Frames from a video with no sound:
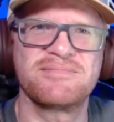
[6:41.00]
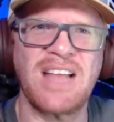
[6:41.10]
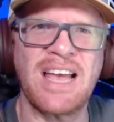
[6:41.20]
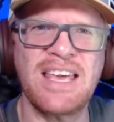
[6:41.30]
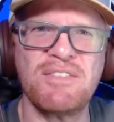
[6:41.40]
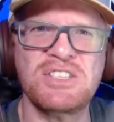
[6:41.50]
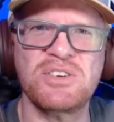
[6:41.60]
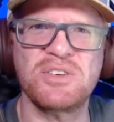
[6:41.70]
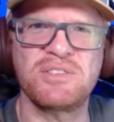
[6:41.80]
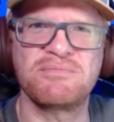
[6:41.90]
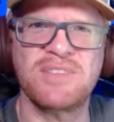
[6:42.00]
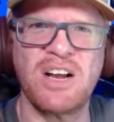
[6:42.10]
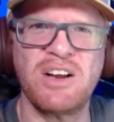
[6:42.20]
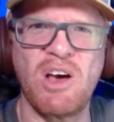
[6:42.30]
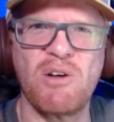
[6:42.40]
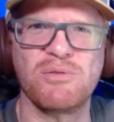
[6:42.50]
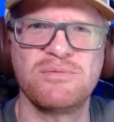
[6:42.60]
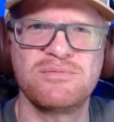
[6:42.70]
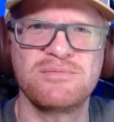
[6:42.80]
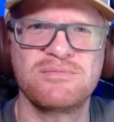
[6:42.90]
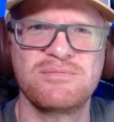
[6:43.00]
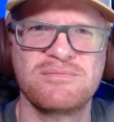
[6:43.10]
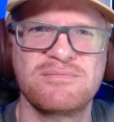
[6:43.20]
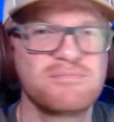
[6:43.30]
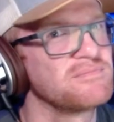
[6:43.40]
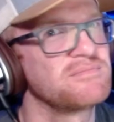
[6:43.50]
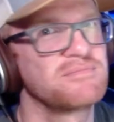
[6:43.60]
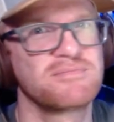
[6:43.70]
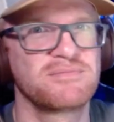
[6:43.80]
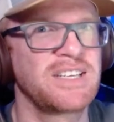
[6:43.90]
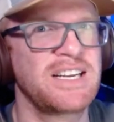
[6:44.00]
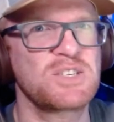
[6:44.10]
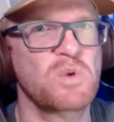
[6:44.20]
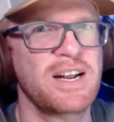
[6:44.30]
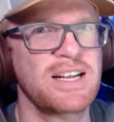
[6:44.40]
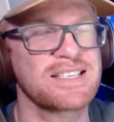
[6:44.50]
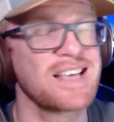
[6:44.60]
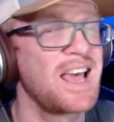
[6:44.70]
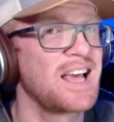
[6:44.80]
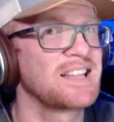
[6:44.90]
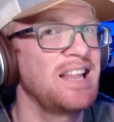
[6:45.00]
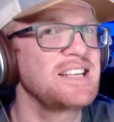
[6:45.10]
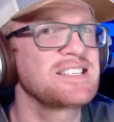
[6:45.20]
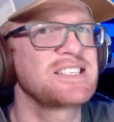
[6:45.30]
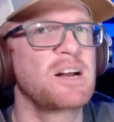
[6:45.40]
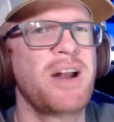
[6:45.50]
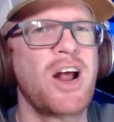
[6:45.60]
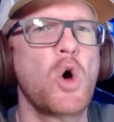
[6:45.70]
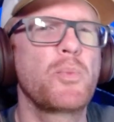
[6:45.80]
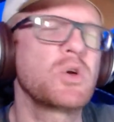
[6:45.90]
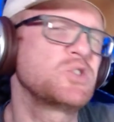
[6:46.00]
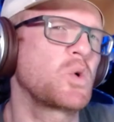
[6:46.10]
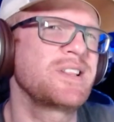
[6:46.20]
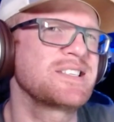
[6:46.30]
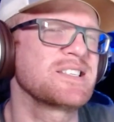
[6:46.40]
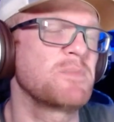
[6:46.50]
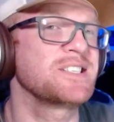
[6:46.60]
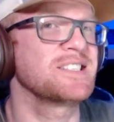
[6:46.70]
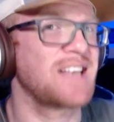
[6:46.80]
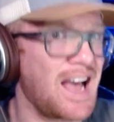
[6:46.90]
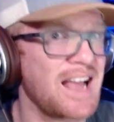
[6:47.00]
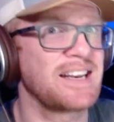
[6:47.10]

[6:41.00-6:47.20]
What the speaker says: I give it to you. There you go. It is what it is. Ladies and gentlemen, I hope you enjoyed this as much as I